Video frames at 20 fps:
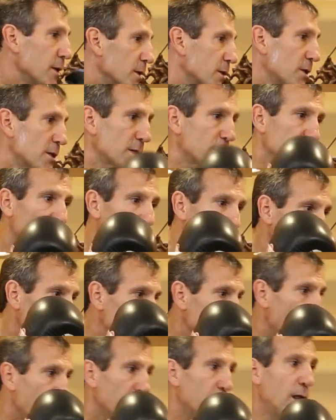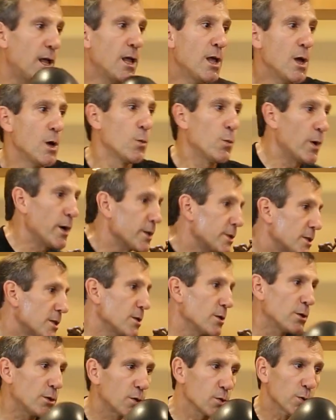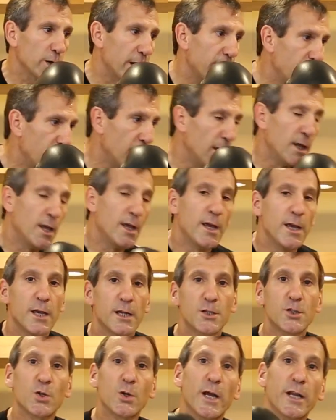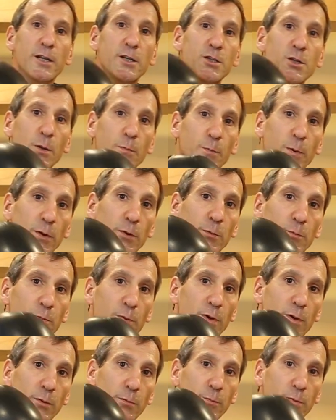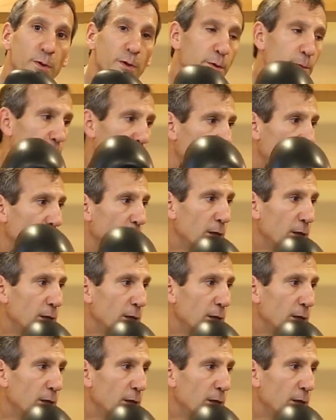just slow it down. 1, 2, 3. And try to do boom, boom, boom